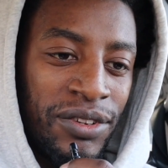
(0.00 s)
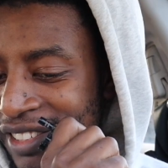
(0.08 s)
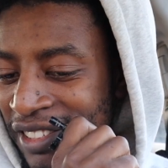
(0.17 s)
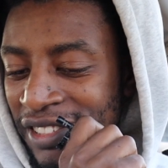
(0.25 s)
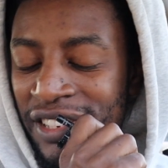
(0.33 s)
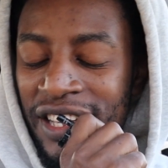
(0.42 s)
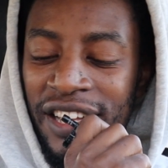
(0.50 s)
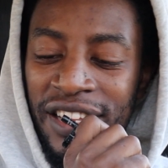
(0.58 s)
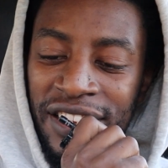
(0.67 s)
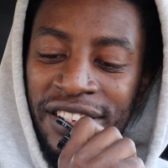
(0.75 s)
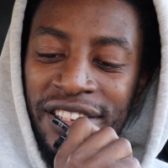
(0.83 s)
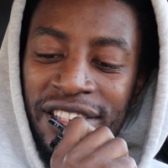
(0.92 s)
So yeah,
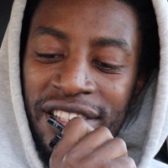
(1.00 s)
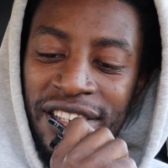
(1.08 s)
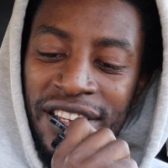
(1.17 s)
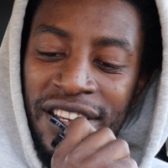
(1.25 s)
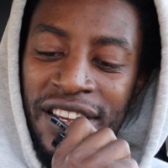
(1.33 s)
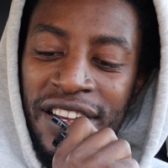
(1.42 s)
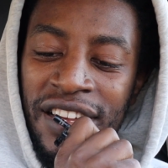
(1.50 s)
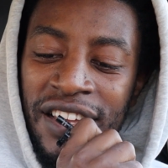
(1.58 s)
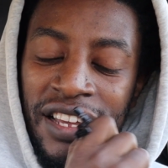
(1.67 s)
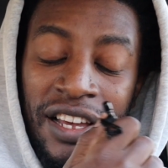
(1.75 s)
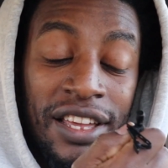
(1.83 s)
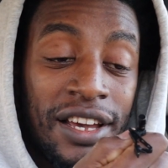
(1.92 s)
that's
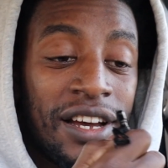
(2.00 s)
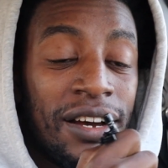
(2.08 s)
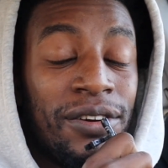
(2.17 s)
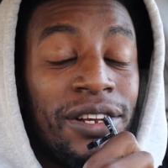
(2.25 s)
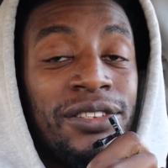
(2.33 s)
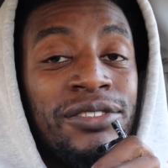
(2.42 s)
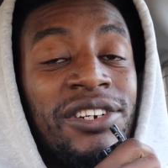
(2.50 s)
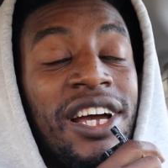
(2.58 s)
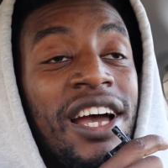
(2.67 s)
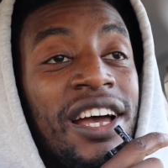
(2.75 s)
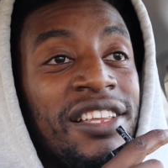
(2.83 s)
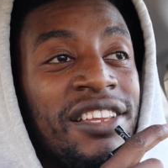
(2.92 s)
I wanted to
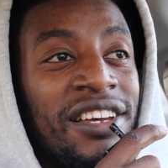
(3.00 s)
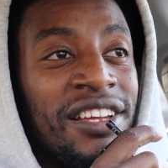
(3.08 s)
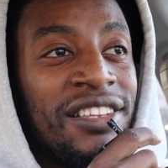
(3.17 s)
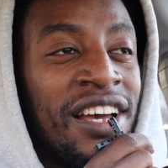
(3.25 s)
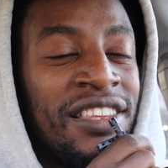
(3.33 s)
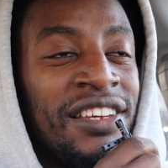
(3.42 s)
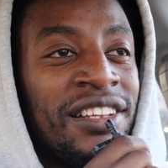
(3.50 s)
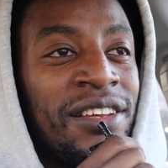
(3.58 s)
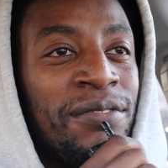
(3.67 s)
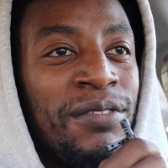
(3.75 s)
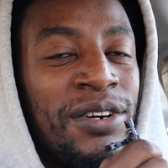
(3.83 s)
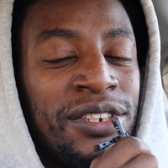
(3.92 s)
add that I think
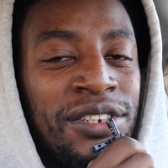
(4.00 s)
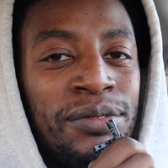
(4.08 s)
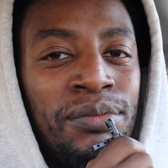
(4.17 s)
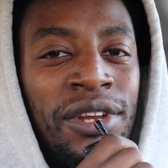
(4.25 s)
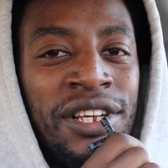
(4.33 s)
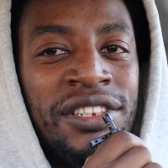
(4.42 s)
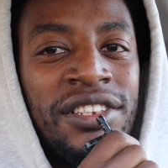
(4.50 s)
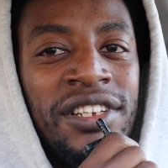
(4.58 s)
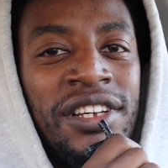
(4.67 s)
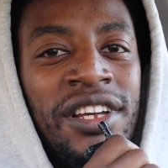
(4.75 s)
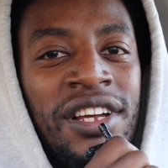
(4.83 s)
the first place